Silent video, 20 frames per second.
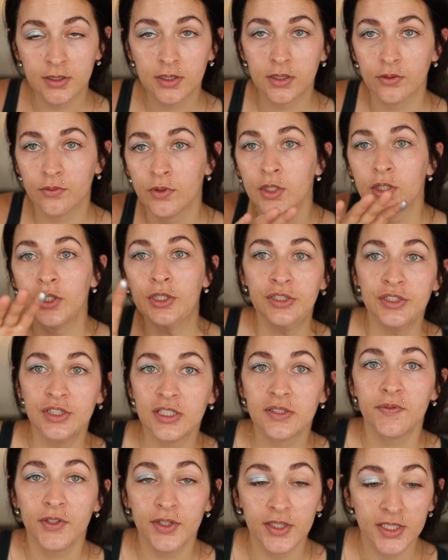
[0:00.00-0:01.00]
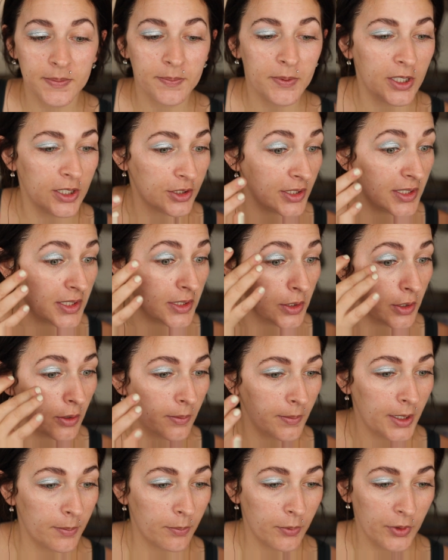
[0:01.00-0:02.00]
So just for this part, just know
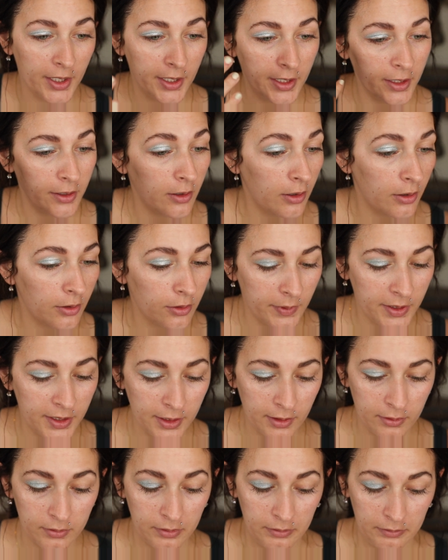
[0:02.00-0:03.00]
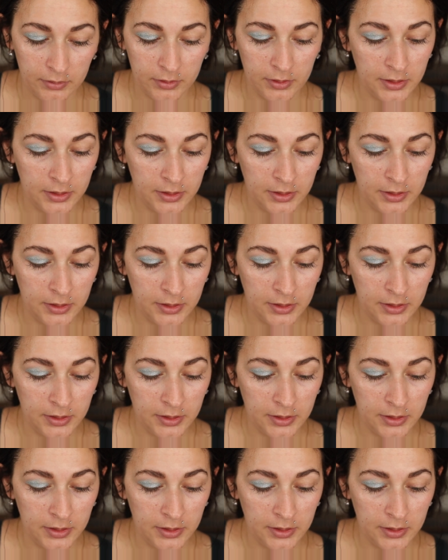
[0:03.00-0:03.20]
I'm not bringing it all the way down.